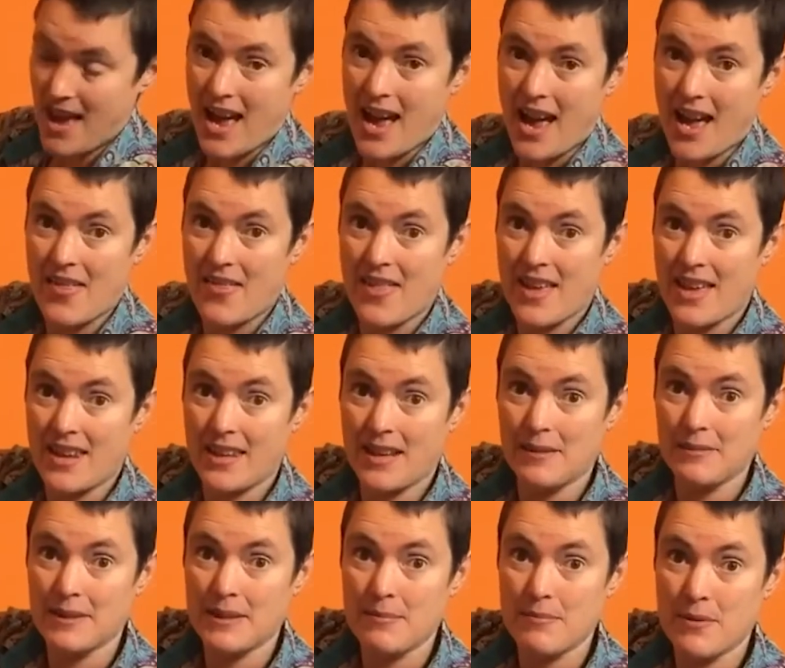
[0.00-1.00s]
And then
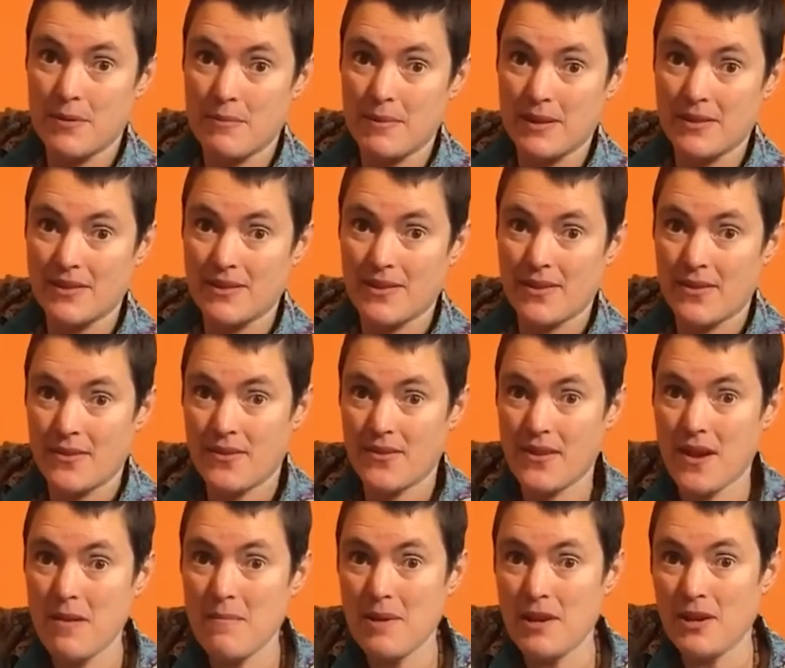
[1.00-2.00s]
I'm going to put my
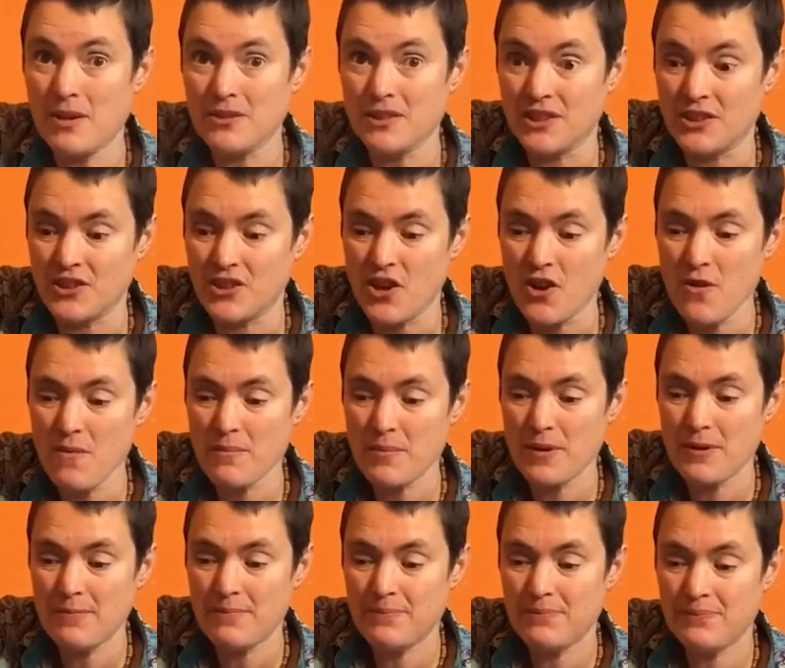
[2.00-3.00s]
thumb along the top,
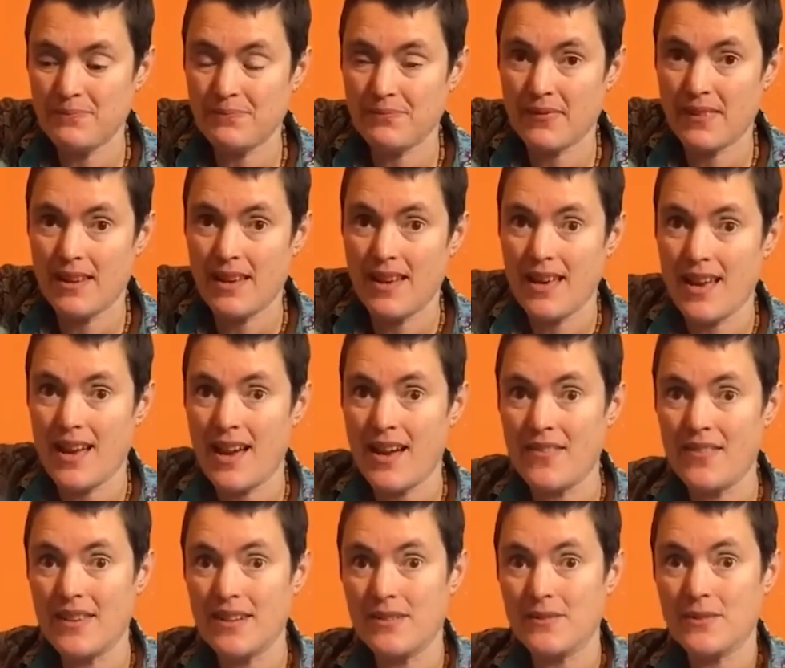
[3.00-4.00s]

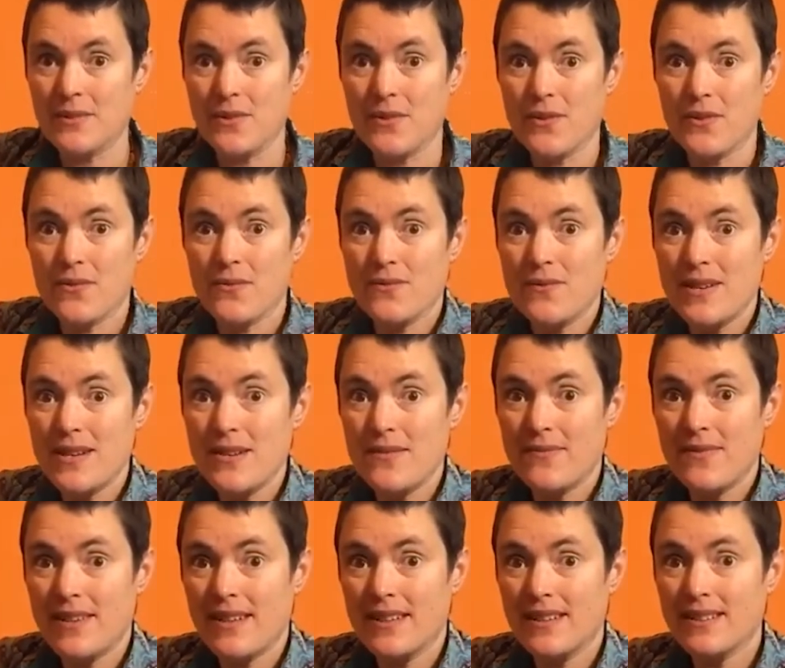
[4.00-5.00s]
and then I've got 3
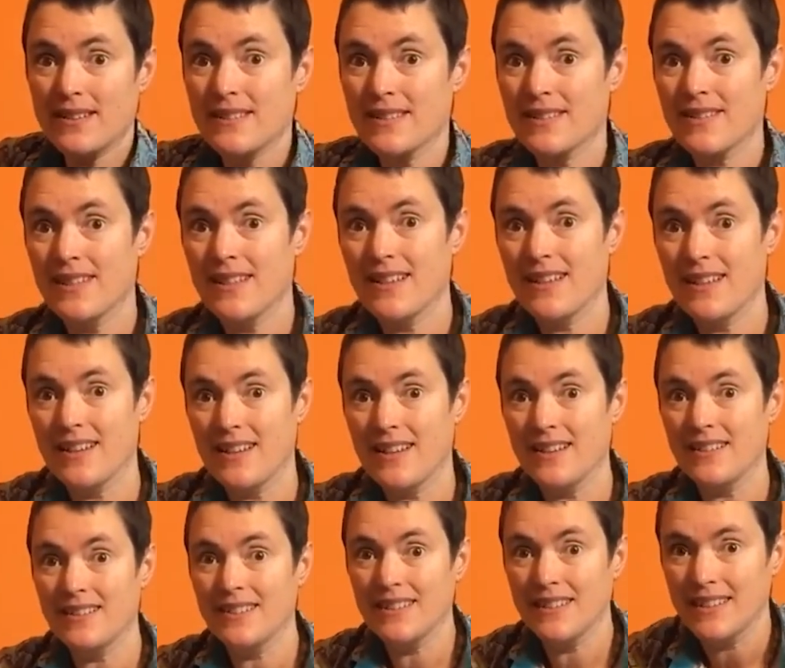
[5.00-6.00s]
fingers
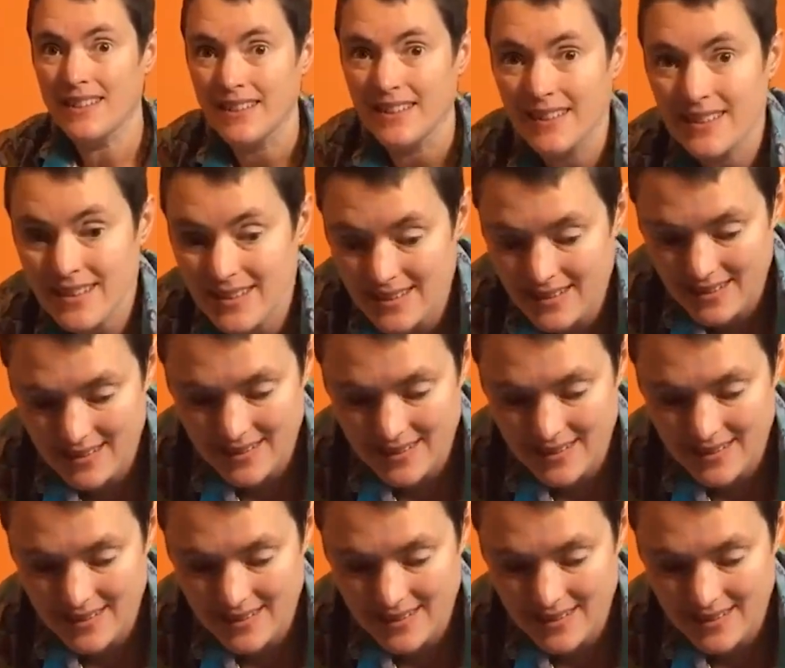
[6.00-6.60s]
underneath.